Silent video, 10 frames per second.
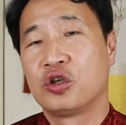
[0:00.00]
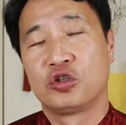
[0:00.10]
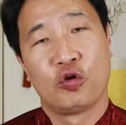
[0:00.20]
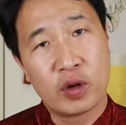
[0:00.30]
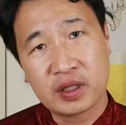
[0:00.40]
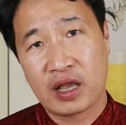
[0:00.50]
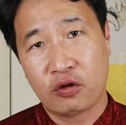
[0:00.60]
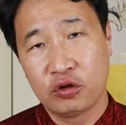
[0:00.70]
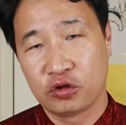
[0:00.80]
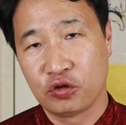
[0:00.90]
So what they're
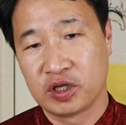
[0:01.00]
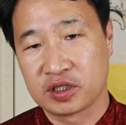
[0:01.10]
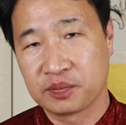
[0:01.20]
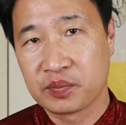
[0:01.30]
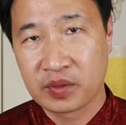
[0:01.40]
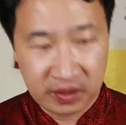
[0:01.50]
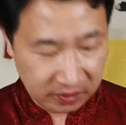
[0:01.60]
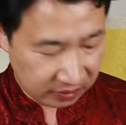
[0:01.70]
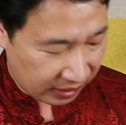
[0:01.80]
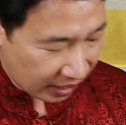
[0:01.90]
going to do is
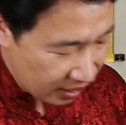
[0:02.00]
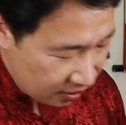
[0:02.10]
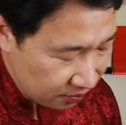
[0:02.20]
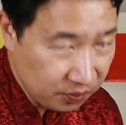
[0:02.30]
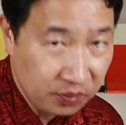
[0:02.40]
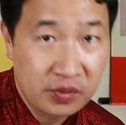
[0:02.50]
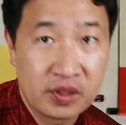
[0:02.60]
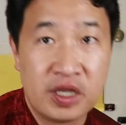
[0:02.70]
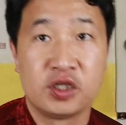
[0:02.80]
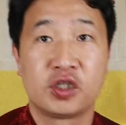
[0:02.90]
they
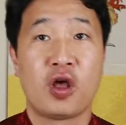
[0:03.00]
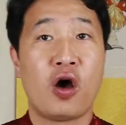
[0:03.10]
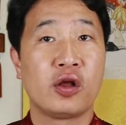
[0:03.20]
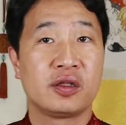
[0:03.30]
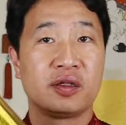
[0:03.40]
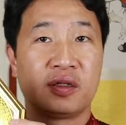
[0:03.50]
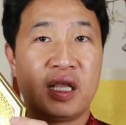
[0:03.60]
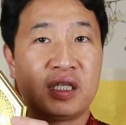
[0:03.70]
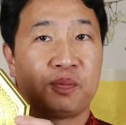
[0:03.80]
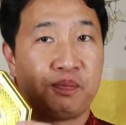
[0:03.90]
install
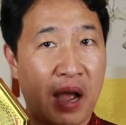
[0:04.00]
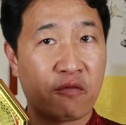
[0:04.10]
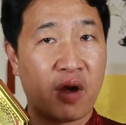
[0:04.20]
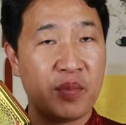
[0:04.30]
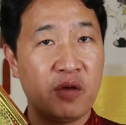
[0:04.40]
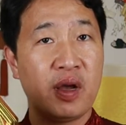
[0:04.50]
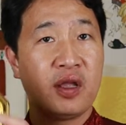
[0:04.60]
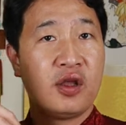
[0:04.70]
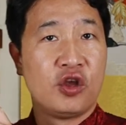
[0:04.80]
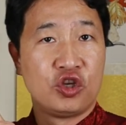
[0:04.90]
this Bagua mirror,
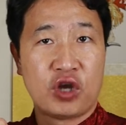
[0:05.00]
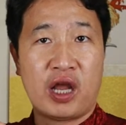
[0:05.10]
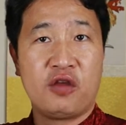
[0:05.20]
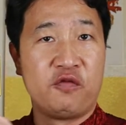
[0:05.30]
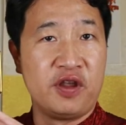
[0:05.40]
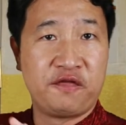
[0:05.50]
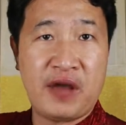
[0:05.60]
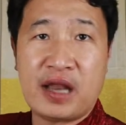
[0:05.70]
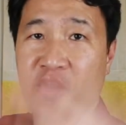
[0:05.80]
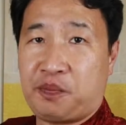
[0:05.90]
try to
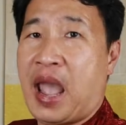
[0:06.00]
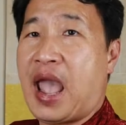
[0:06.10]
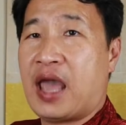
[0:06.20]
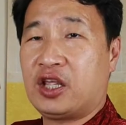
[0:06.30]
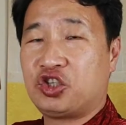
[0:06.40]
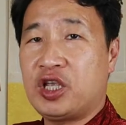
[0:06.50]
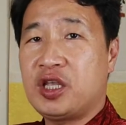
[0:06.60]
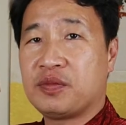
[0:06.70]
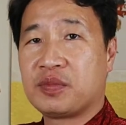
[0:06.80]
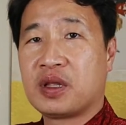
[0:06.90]
reflect the bad energy,
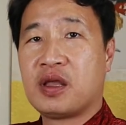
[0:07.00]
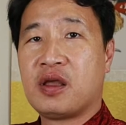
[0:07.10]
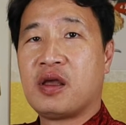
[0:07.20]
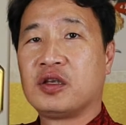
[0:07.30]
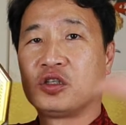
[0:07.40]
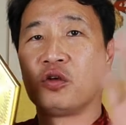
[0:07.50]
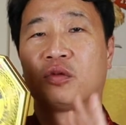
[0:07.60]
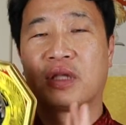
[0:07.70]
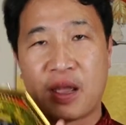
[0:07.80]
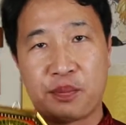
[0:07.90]
so
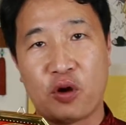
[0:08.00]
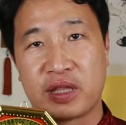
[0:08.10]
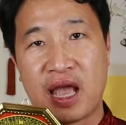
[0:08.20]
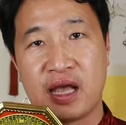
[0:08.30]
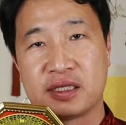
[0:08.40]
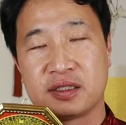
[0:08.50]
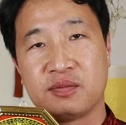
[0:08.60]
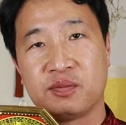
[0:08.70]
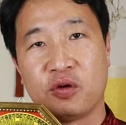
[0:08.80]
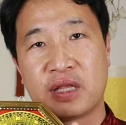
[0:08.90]
can protect us,
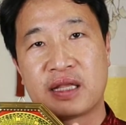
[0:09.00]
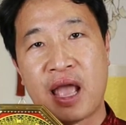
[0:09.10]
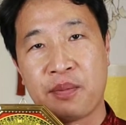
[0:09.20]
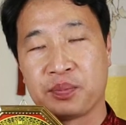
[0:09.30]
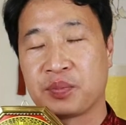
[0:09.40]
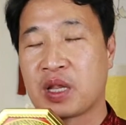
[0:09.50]
protect them.